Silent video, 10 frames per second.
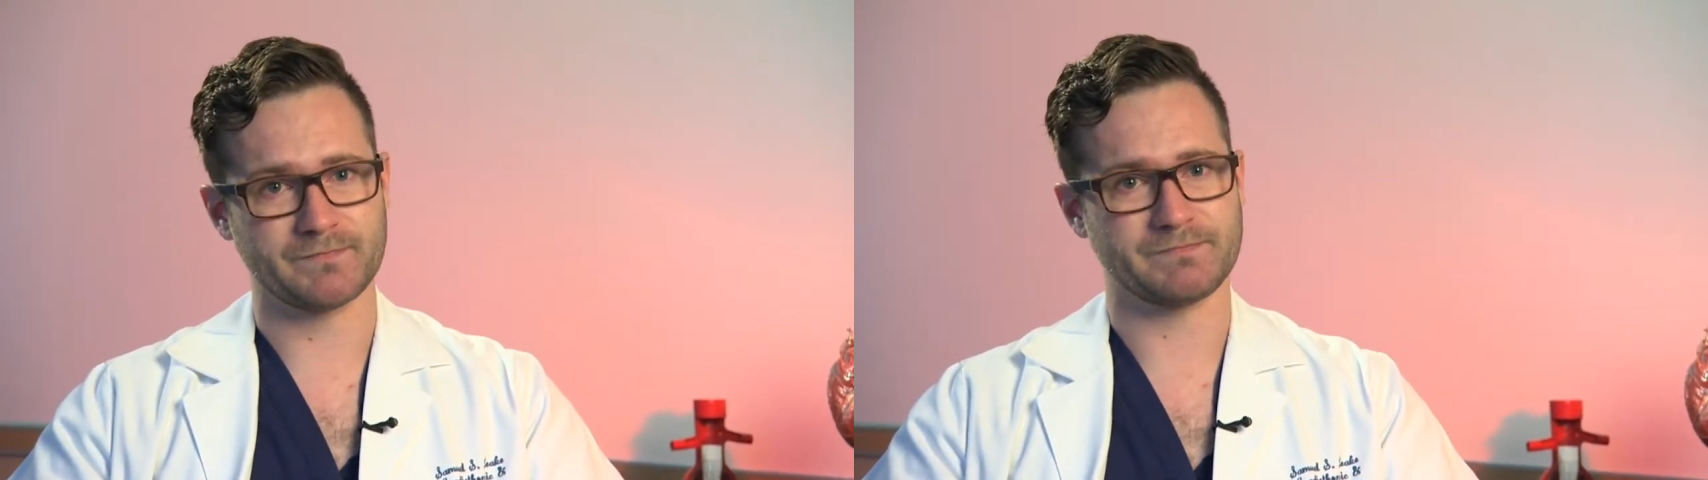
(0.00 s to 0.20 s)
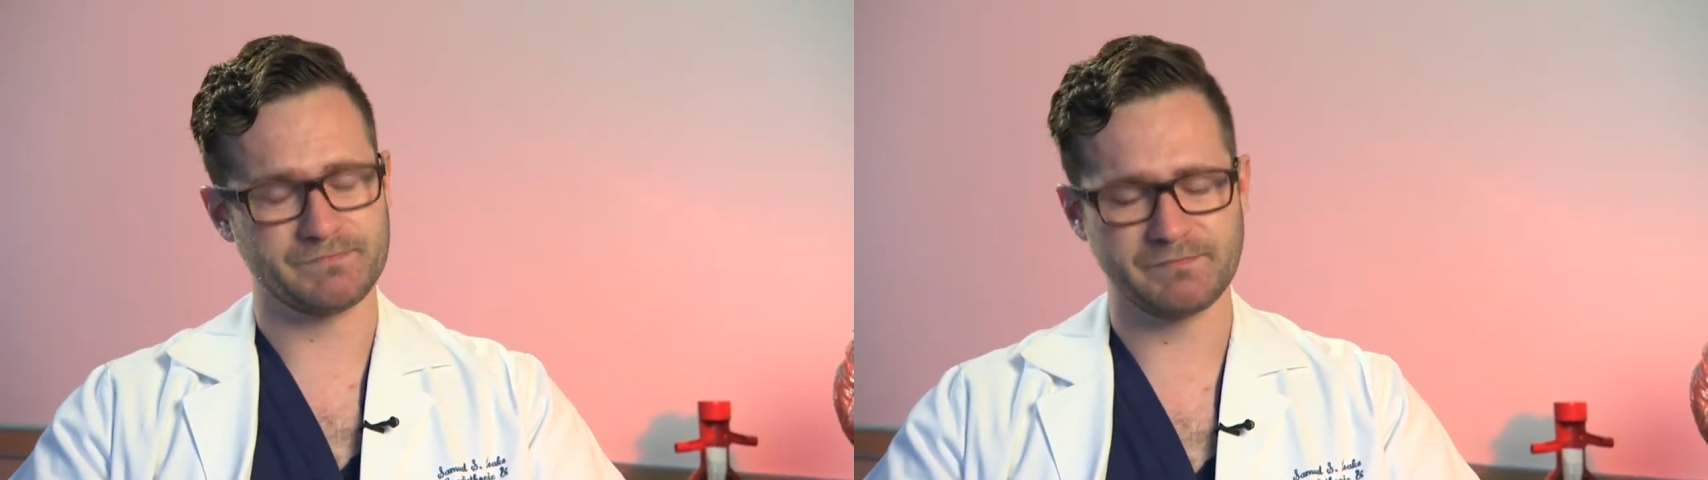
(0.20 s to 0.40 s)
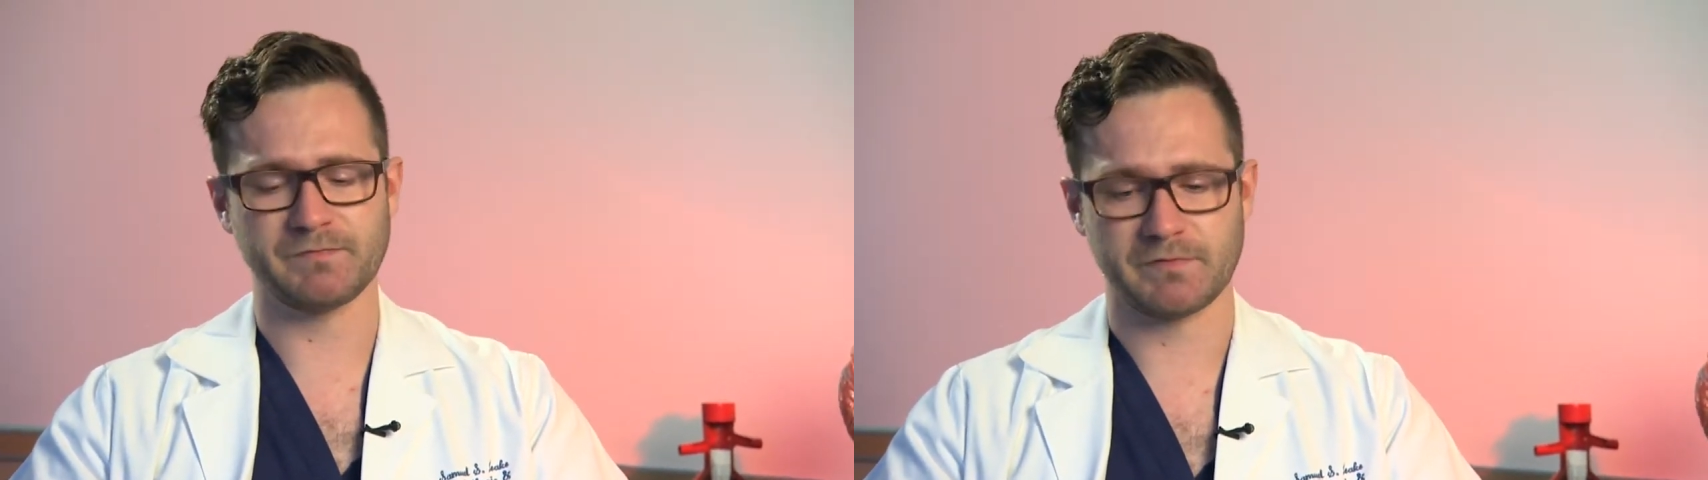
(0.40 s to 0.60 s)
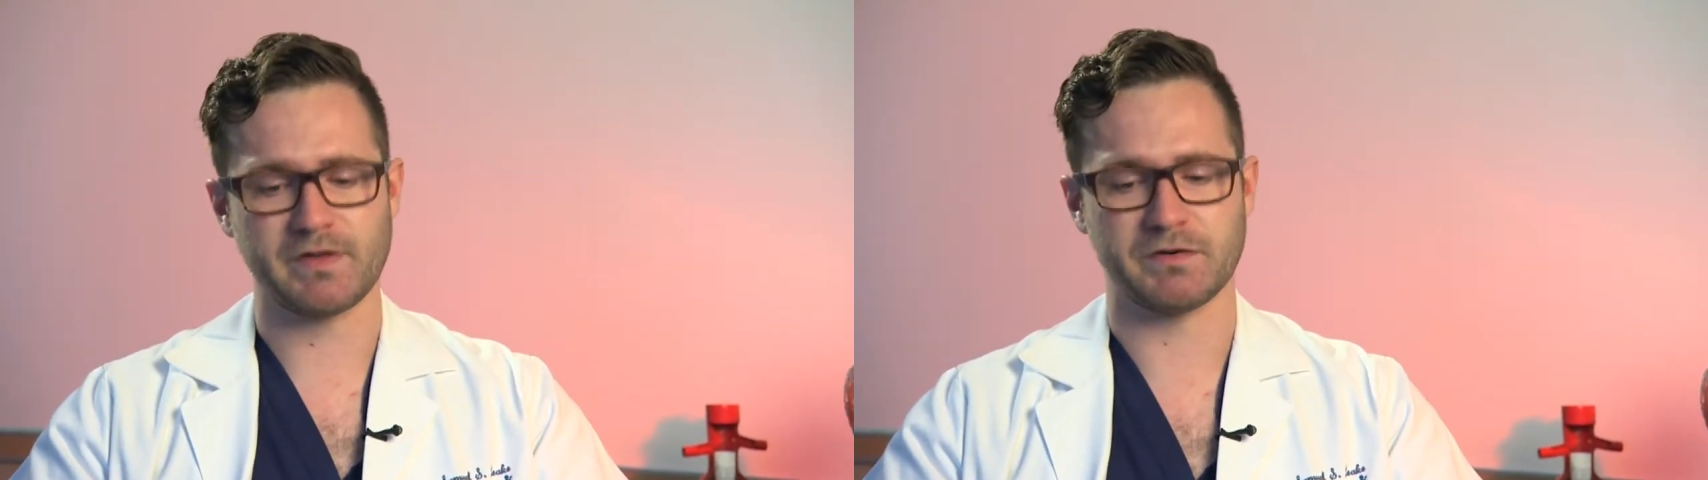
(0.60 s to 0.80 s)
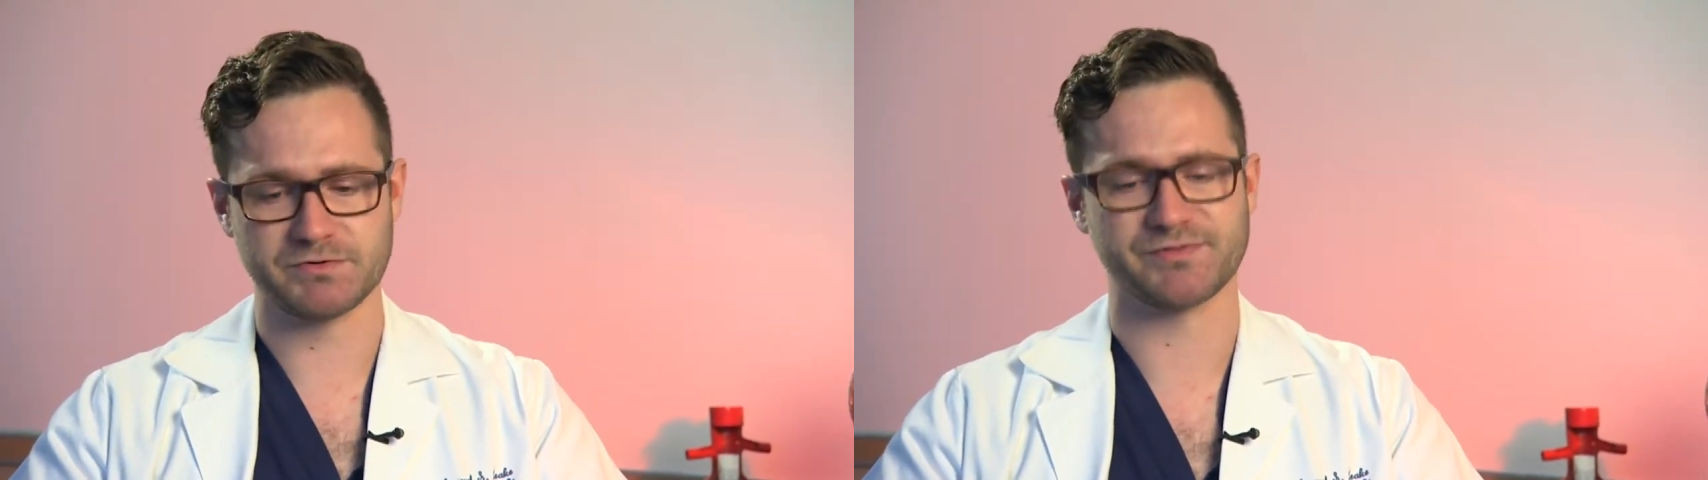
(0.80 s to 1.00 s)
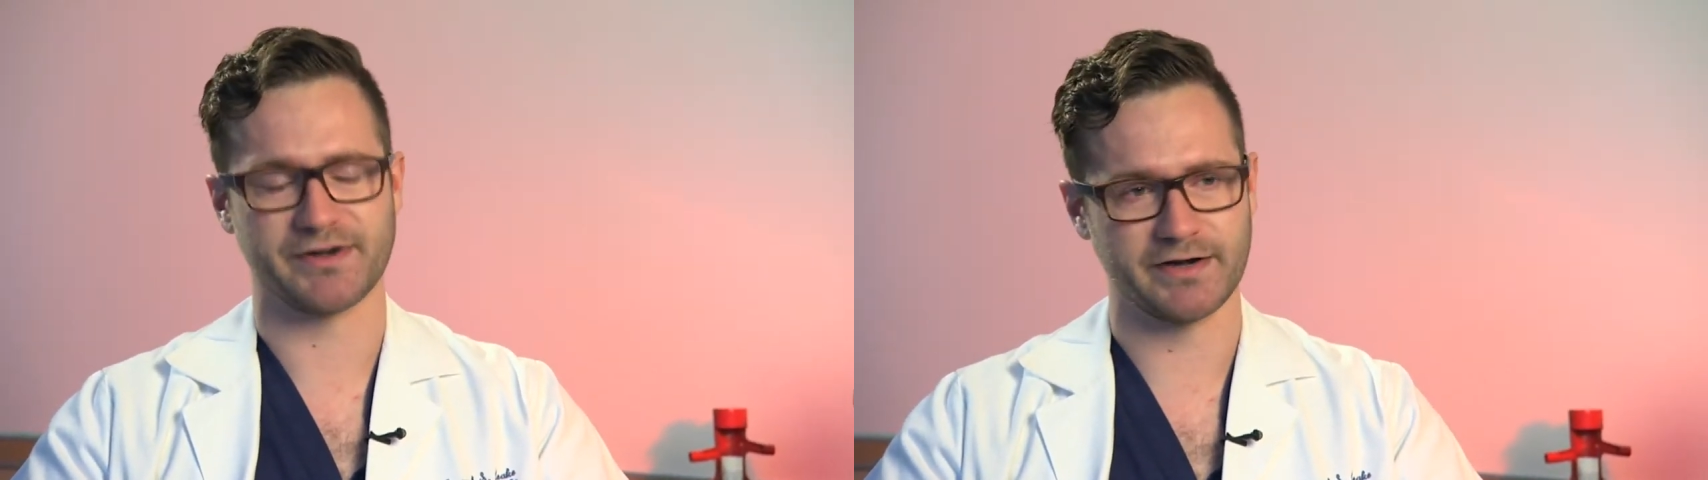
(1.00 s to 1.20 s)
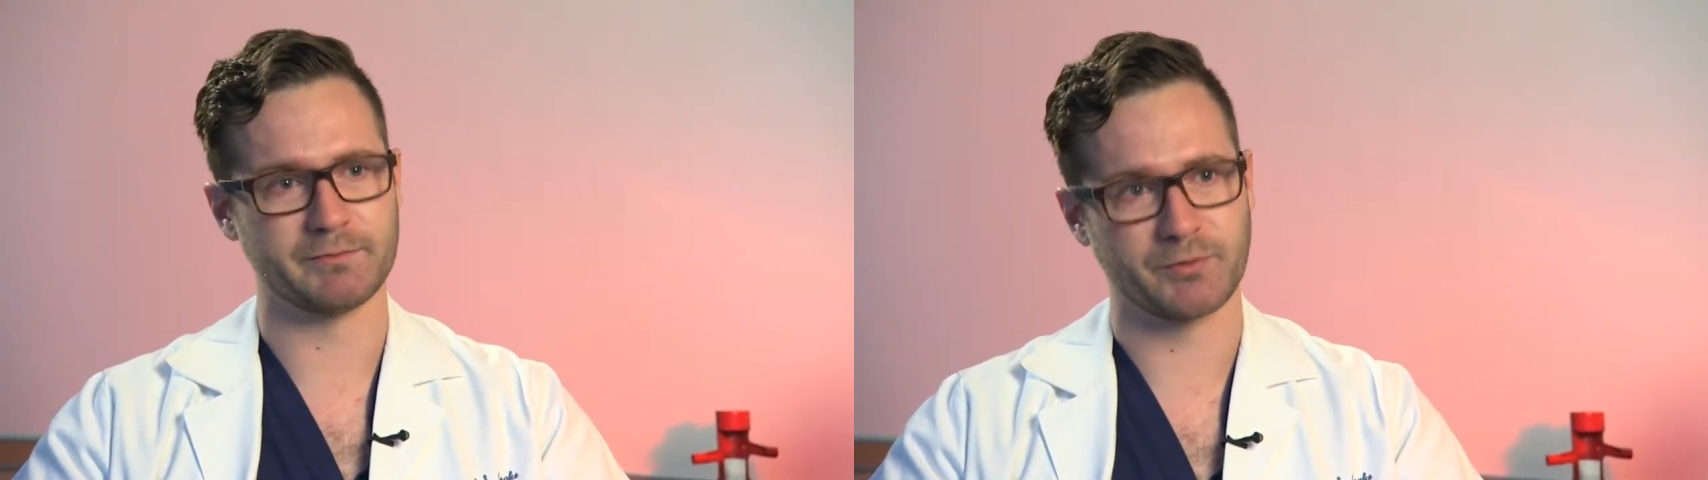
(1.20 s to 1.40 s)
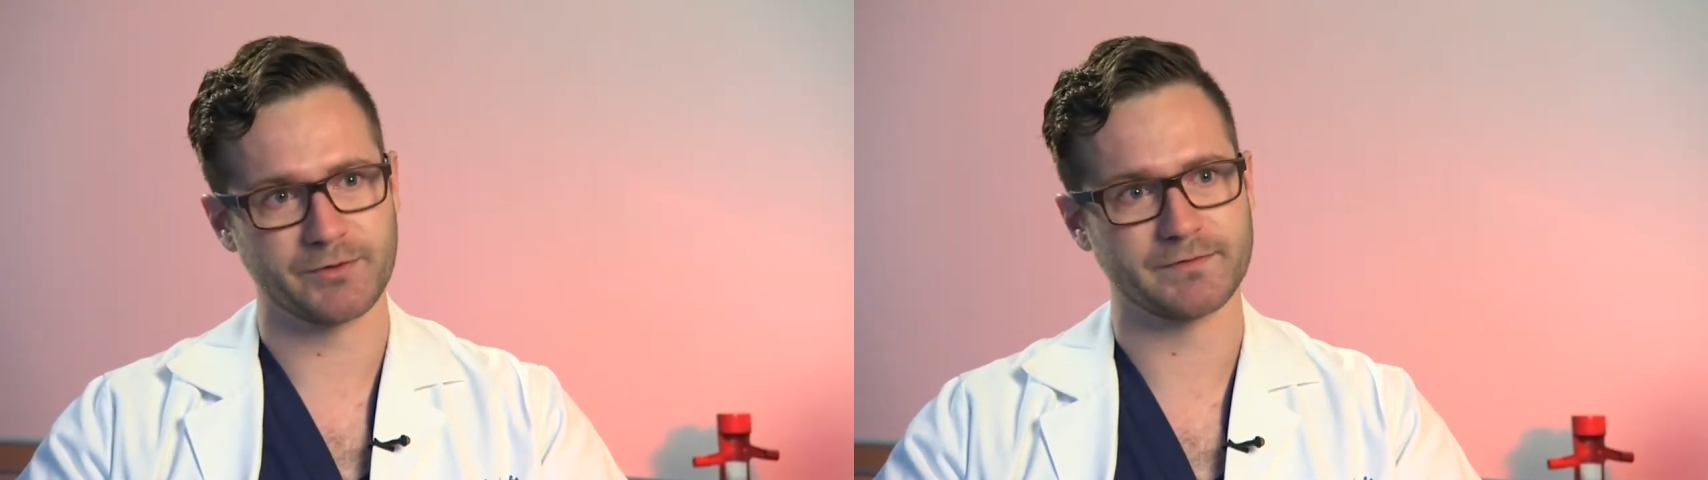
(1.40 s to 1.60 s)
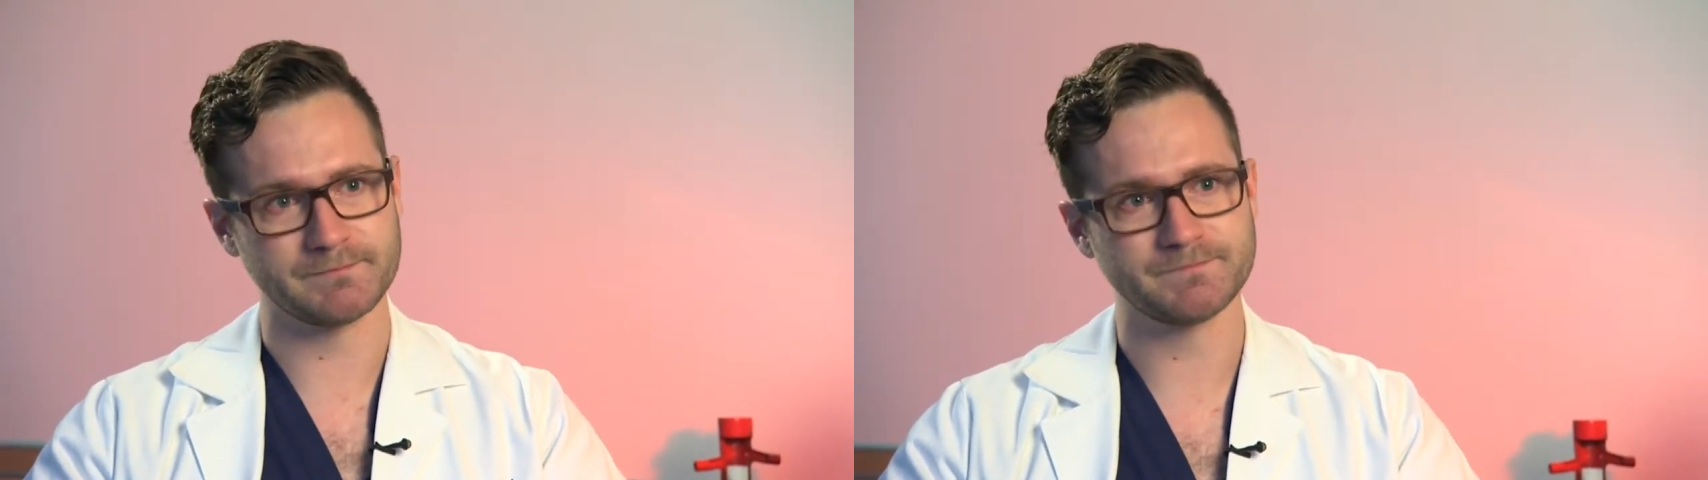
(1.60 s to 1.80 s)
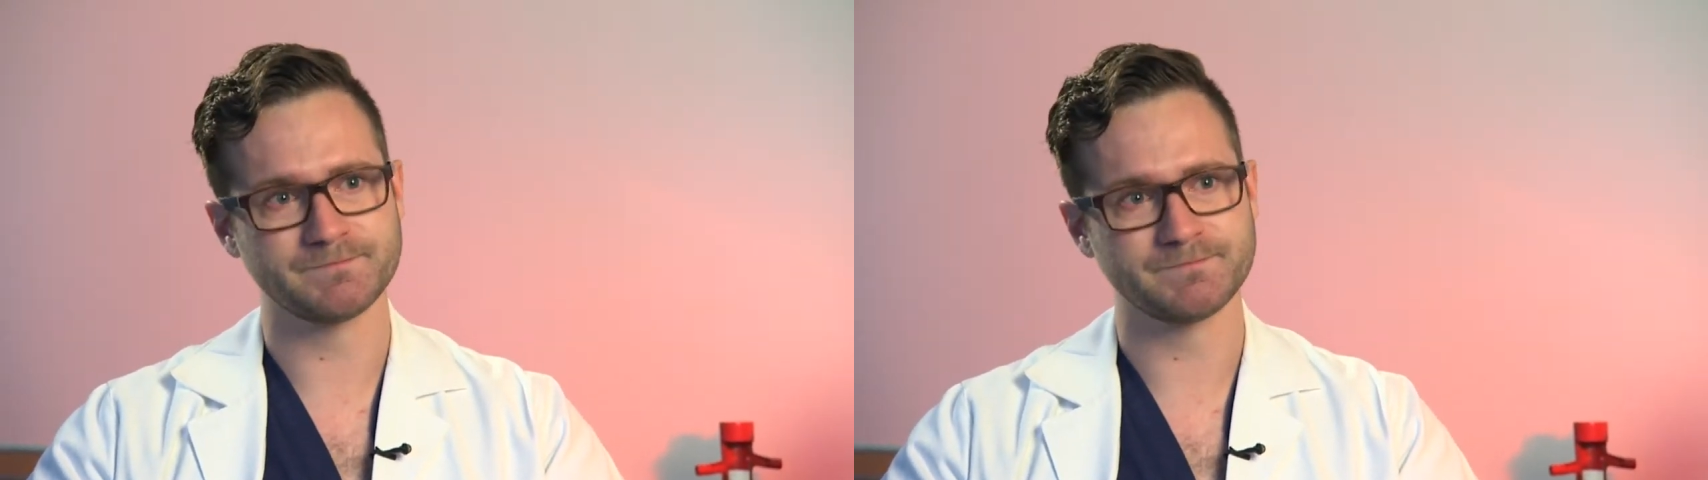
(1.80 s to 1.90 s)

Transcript: family? It was very important.